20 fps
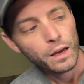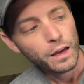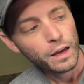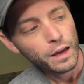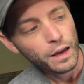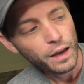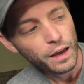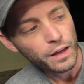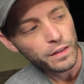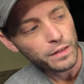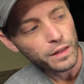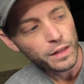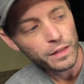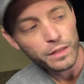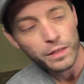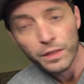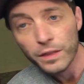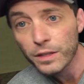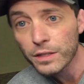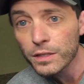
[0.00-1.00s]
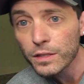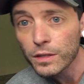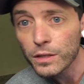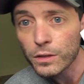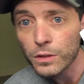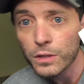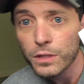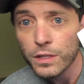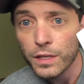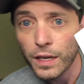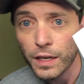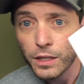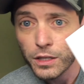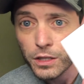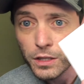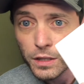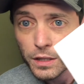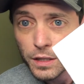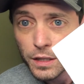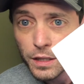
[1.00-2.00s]
And then this little
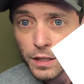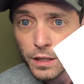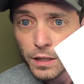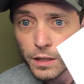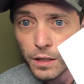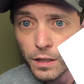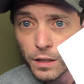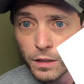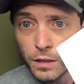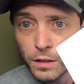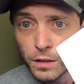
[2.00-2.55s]
section here